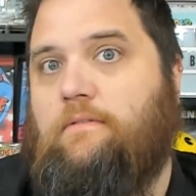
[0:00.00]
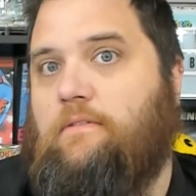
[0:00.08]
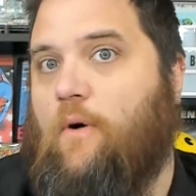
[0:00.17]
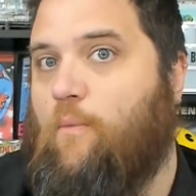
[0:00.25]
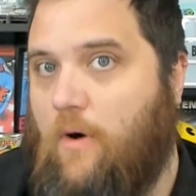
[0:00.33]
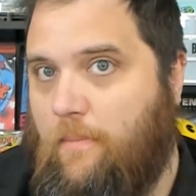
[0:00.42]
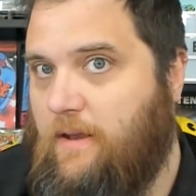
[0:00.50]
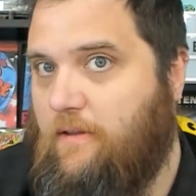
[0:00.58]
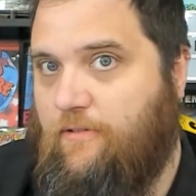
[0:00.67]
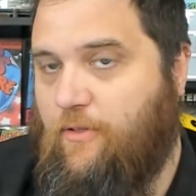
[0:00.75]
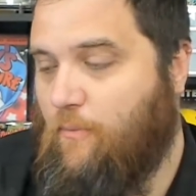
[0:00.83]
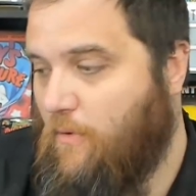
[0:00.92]
the woman
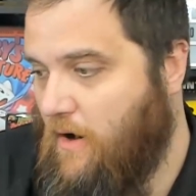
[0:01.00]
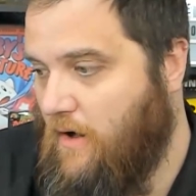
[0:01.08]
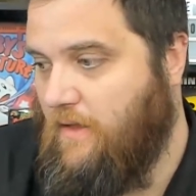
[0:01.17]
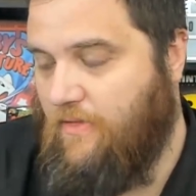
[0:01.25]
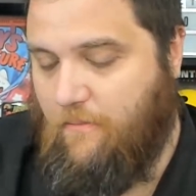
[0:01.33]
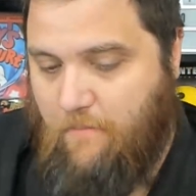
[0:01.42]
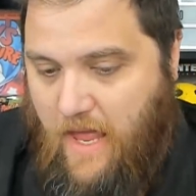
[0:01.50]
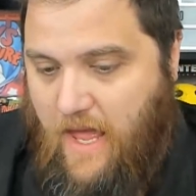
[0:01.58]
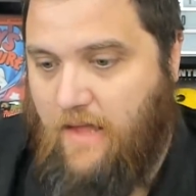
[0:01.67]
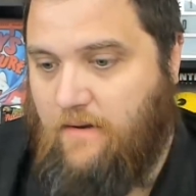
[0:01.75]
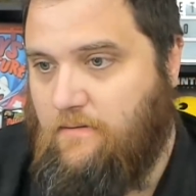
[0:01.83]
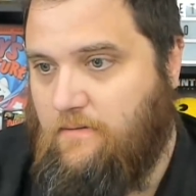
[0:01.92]
is the one, and the
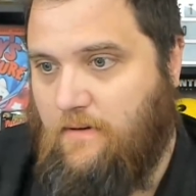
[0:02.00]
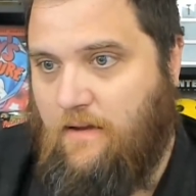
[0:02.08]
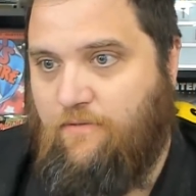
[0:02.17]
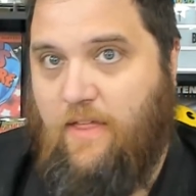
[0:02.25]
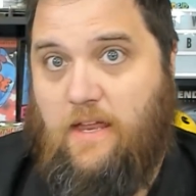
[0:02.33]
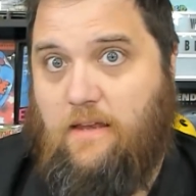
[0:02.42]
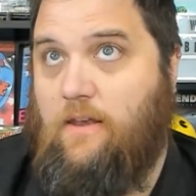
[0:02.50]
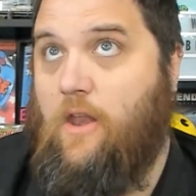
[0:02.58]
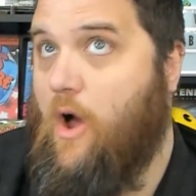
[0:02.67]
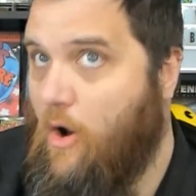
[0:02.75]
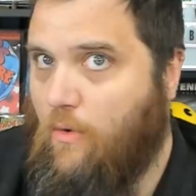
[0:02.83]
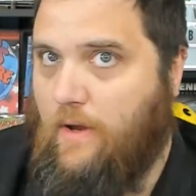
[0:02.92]
man, if they
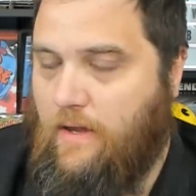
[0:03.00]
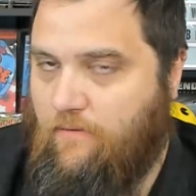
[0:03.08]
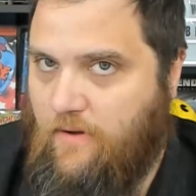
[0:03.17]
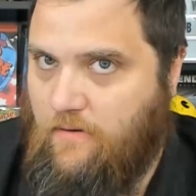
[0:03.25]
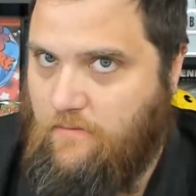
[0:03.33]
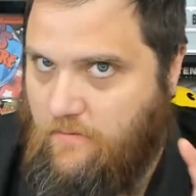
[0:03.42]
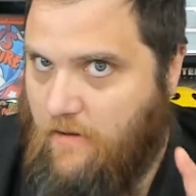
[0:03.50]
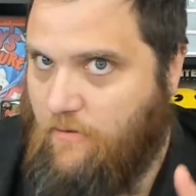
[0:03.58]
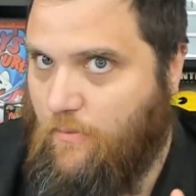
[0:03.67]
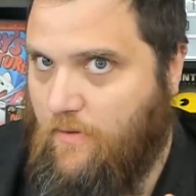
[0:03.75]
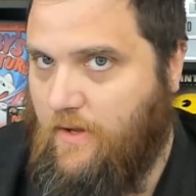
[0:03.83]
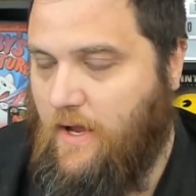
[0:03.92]
know even,
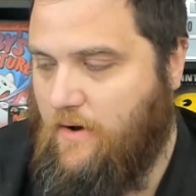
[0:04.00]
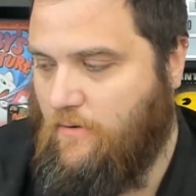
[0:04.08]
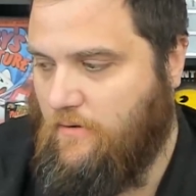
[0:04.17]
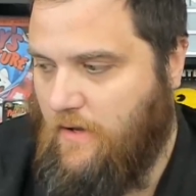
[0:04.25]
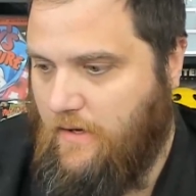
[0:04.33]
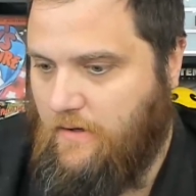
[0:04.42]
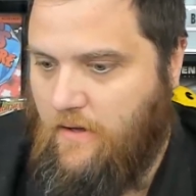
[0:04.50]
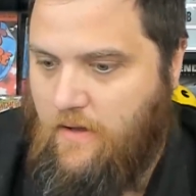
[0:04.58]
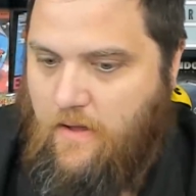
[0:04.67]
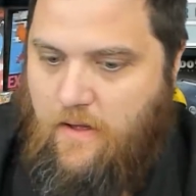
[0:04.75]
that's one thing I don't like.